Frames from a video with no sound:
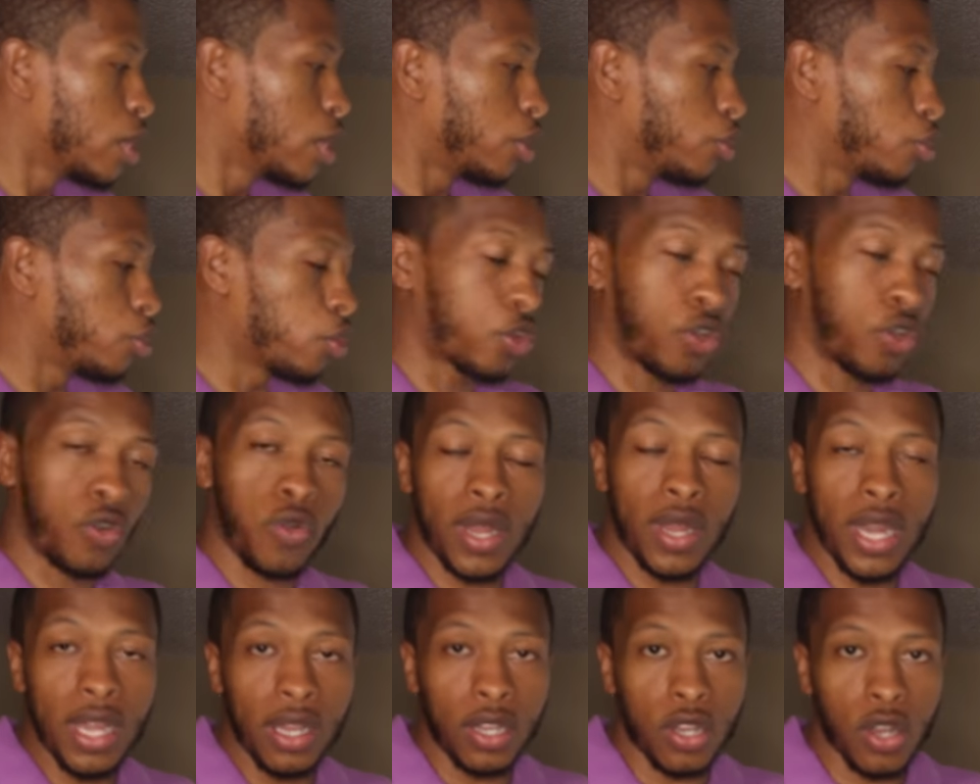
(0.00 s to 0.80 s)
Your
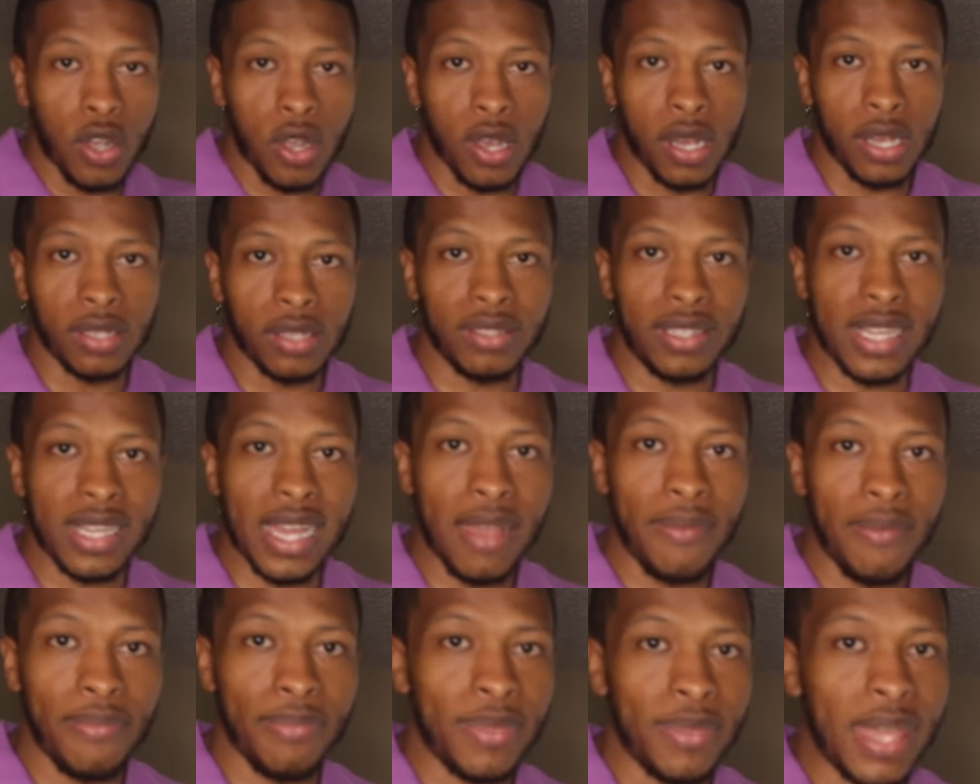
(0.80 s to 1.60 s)
credit card
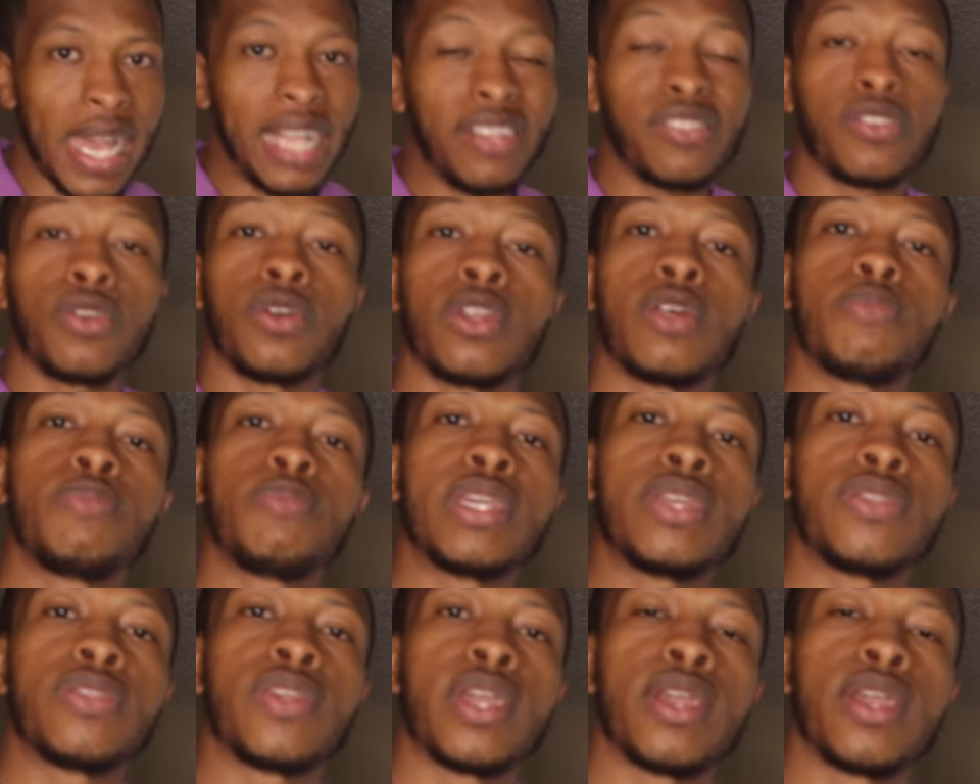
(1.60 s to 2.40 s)
debt, that's going to
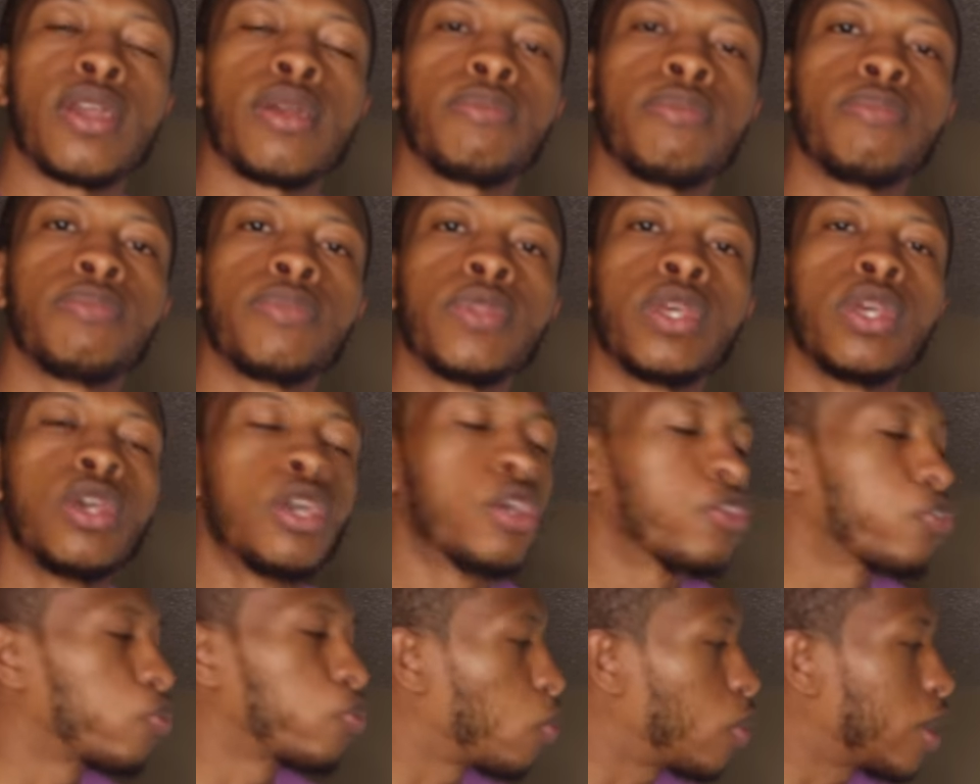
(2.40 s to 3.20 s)
be there.
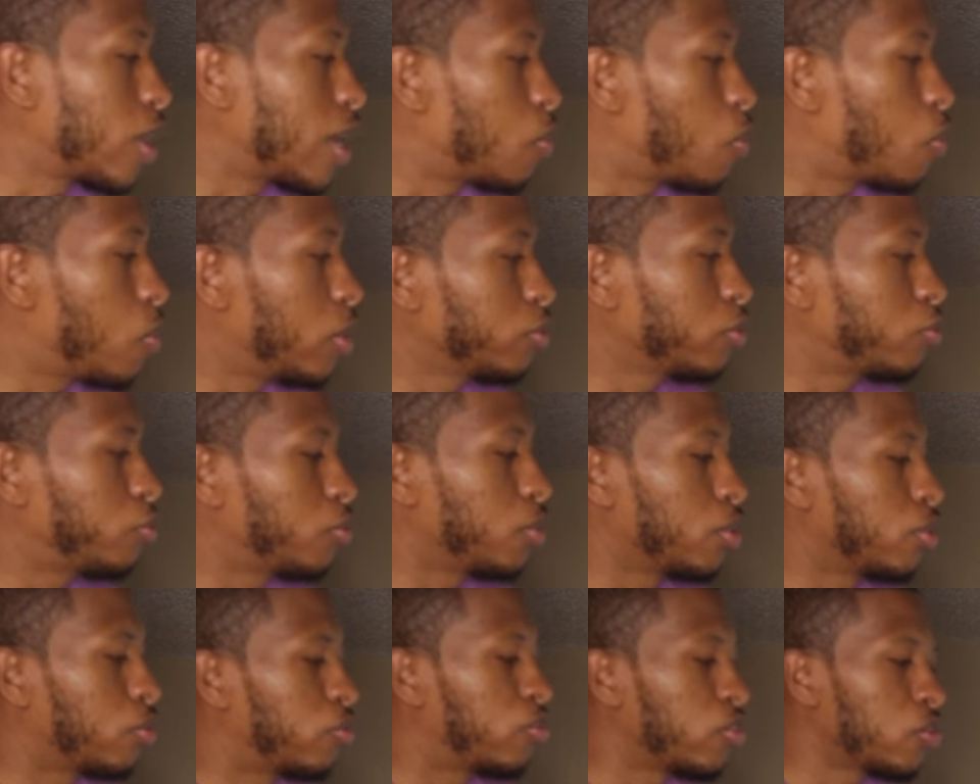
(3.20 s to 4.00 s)
So what I want you
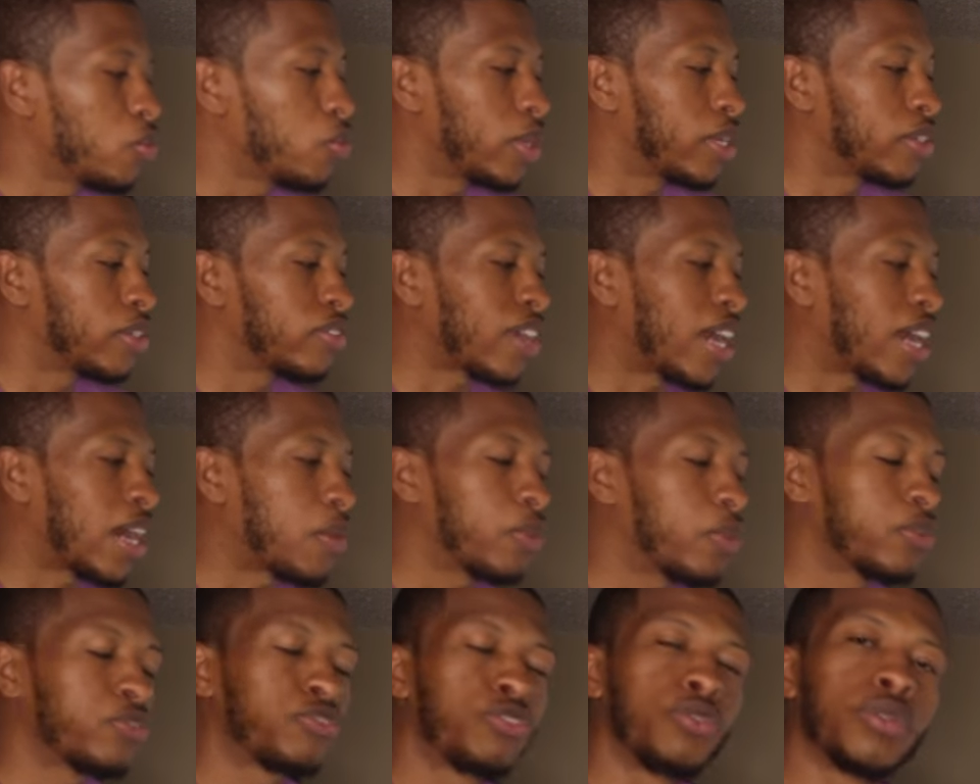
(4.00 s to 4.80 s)
to do is I
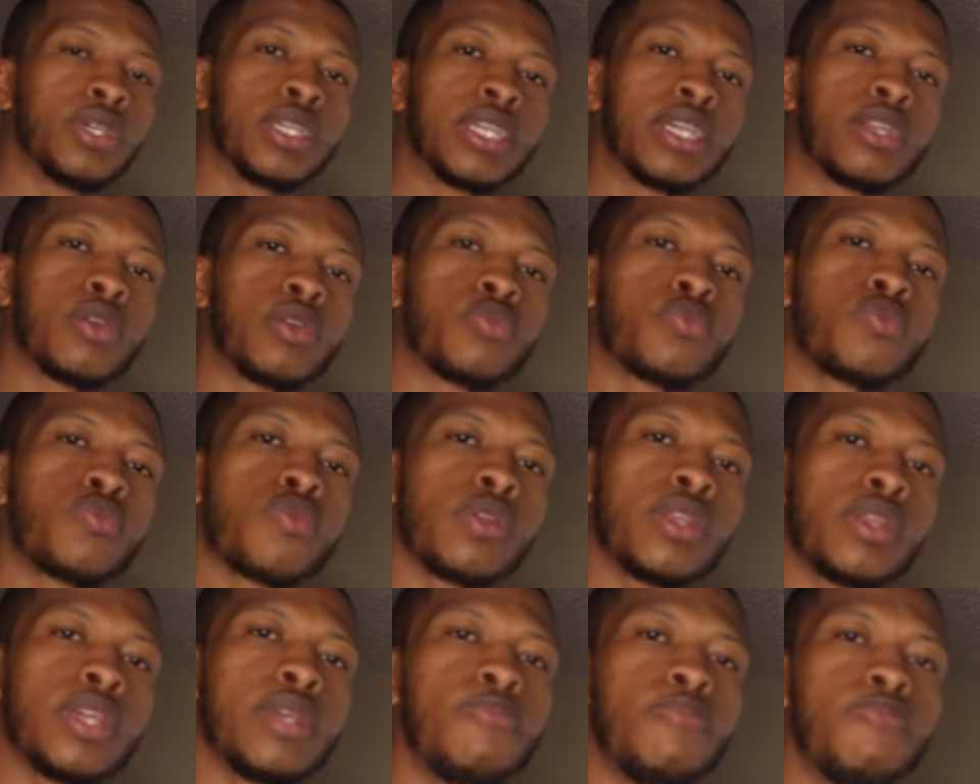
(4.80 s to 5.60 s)
want you to get a
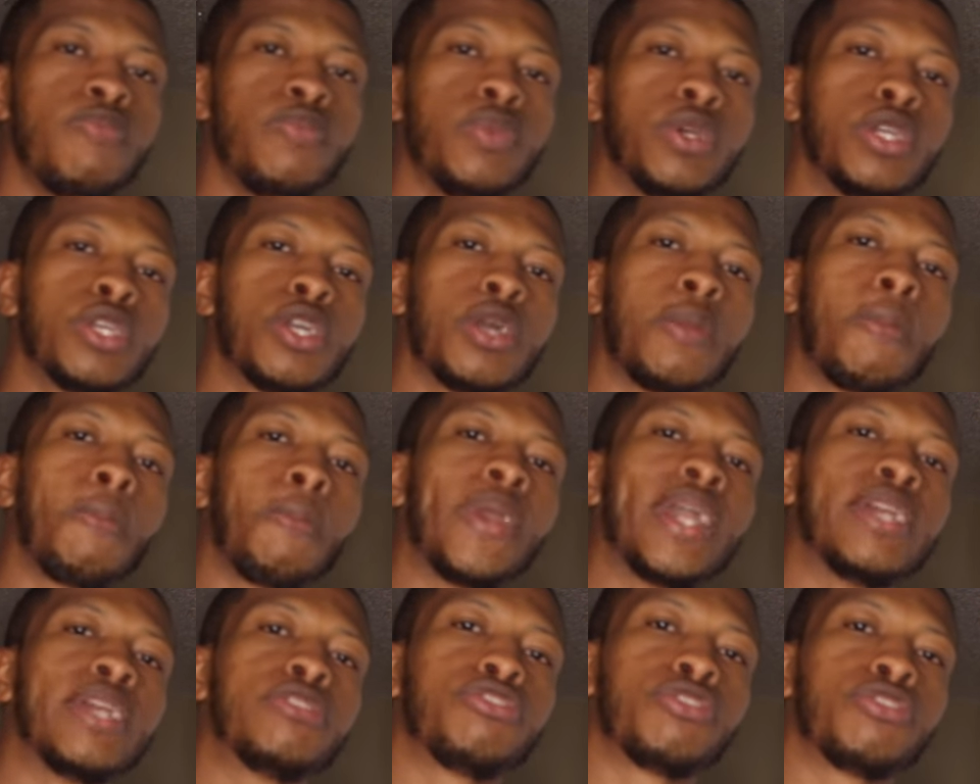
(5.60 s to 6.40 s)
really good
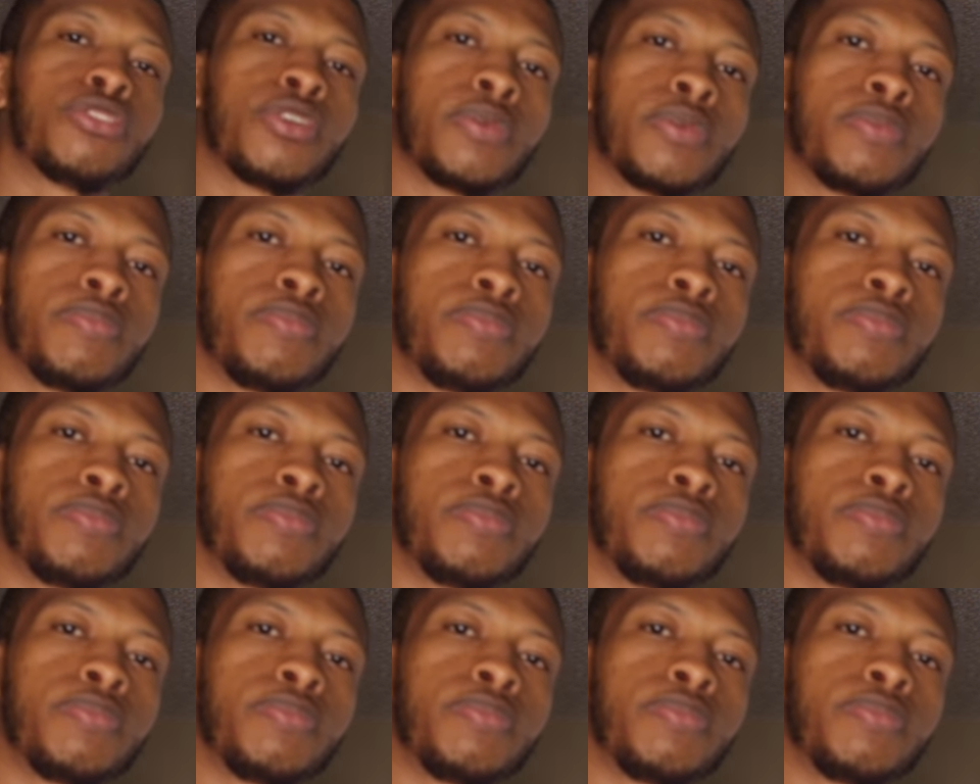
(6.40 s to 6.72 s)
picture